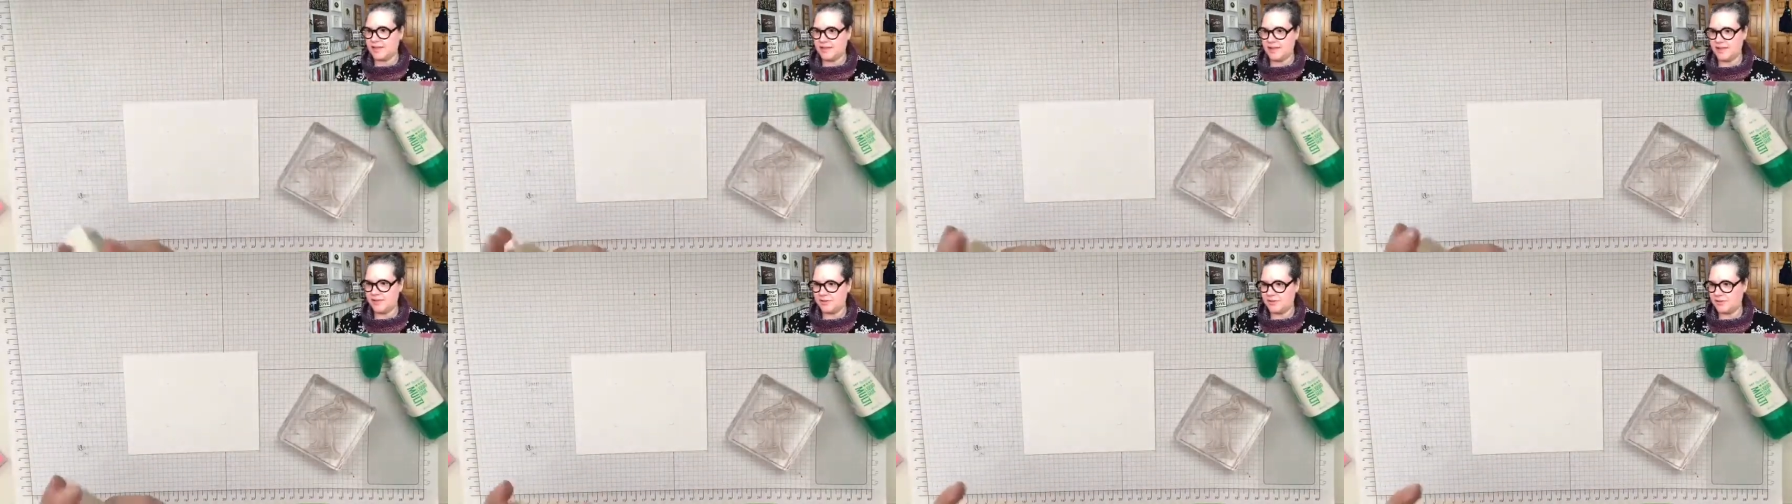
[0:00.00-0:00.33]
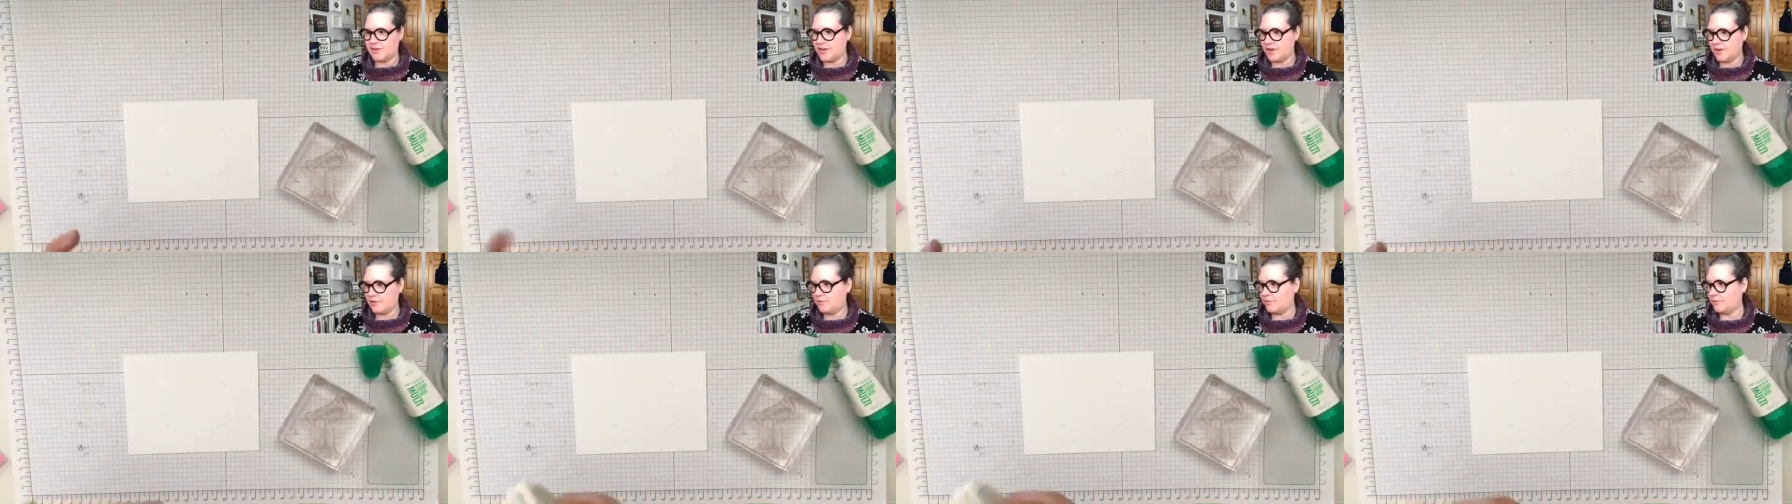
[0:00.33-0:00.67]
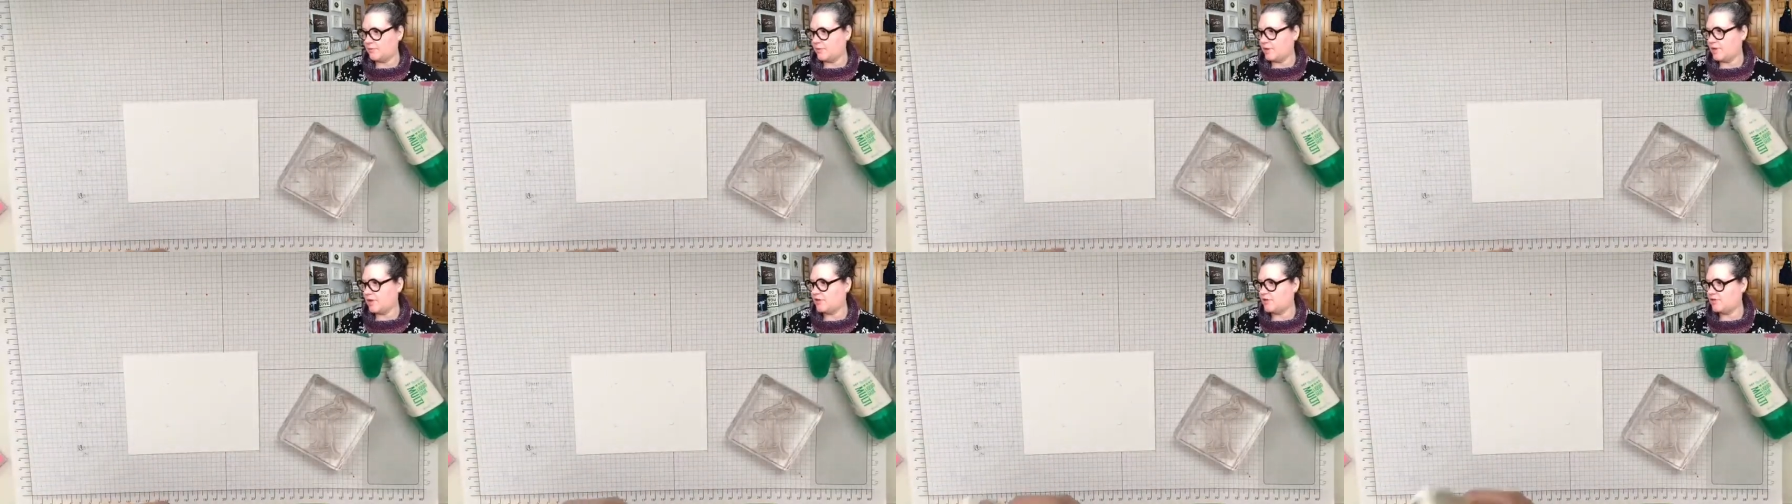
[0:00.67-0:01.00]
the other day
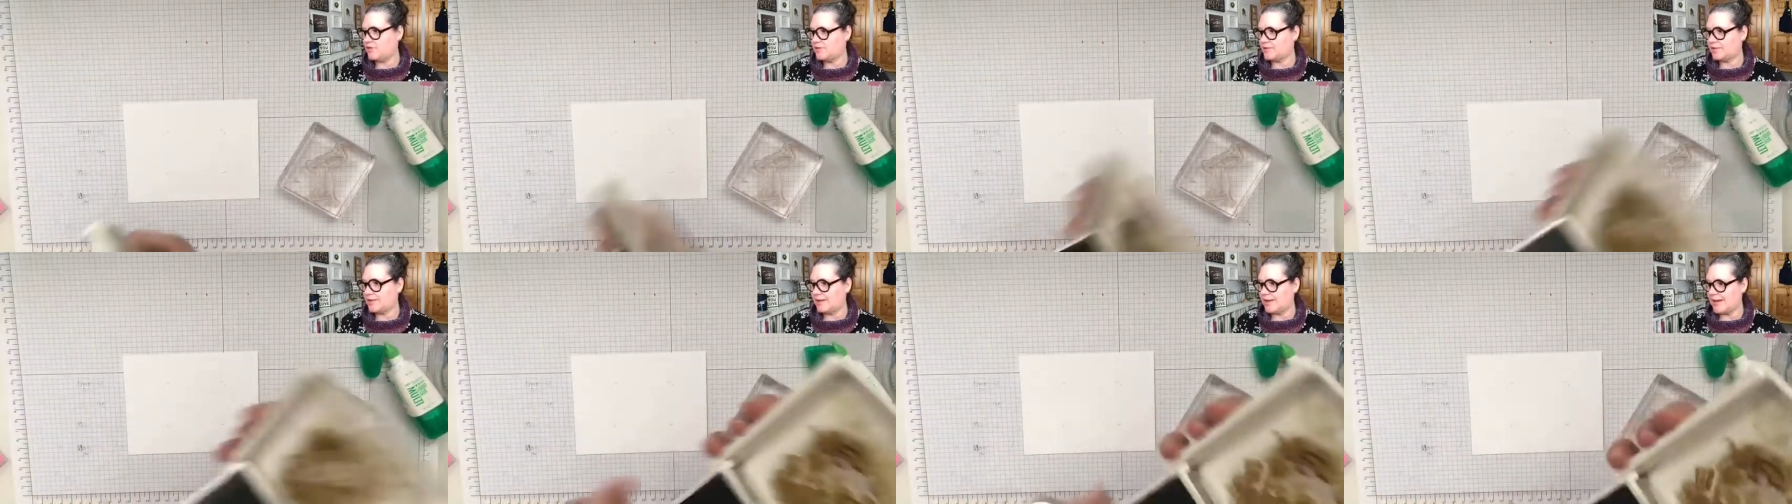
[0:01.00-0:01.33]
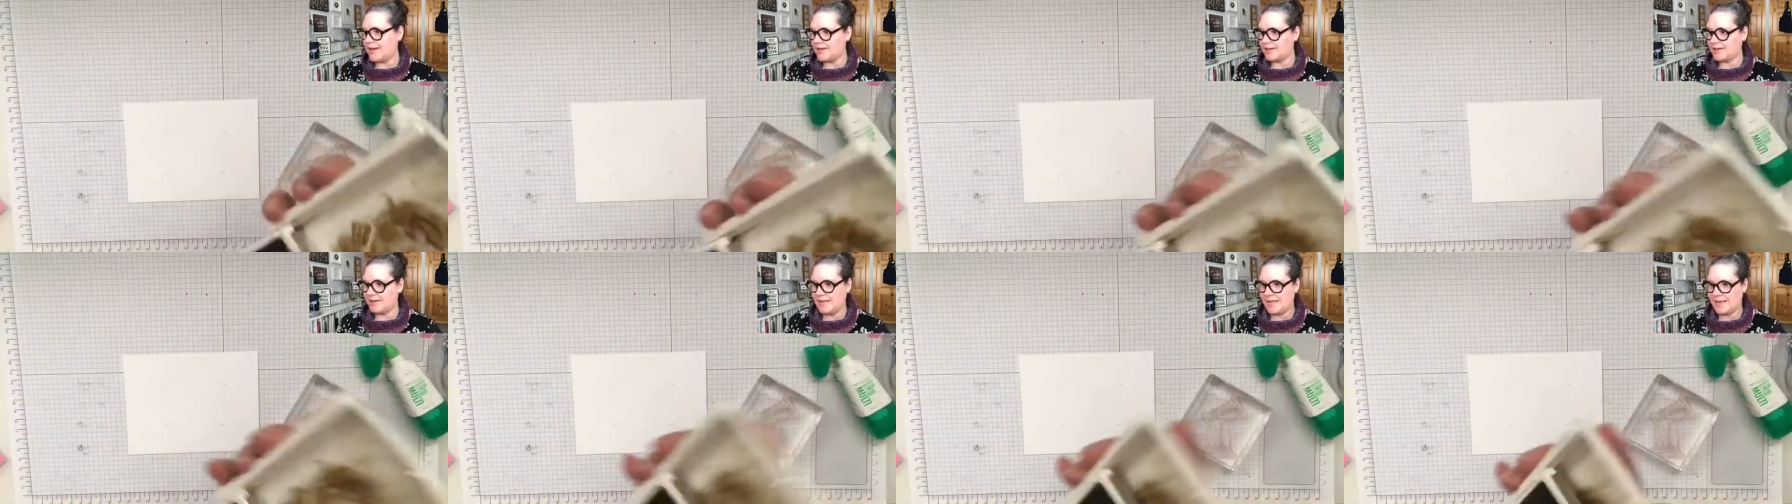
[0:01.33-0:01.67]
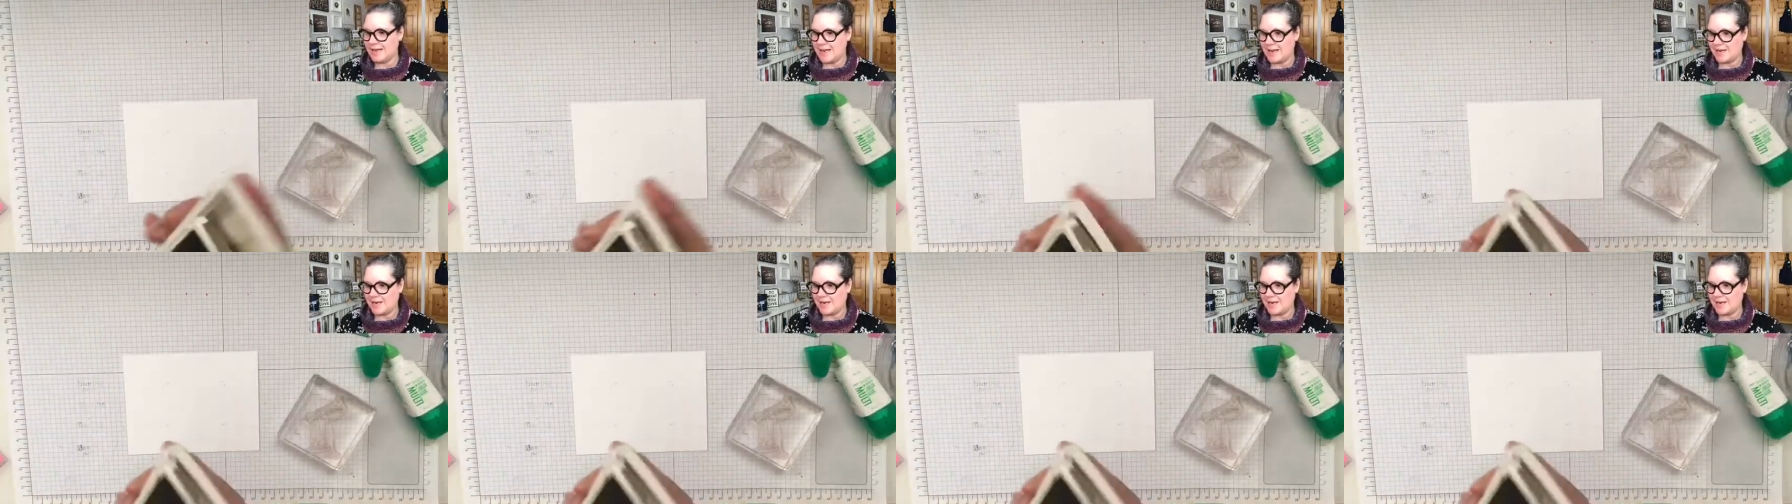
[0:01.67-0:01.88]
when we used an